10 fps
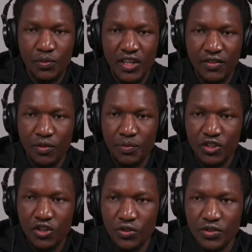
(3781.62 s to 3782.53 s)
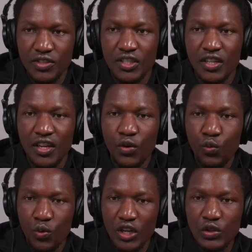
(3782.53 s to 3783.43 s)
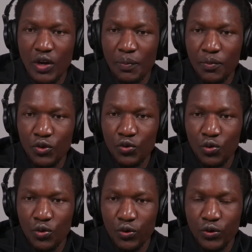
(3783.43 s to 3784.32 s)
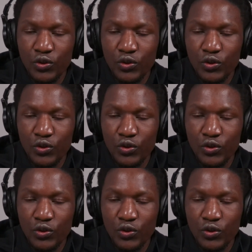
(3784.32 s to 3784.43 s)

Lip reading: Development Goals, we want to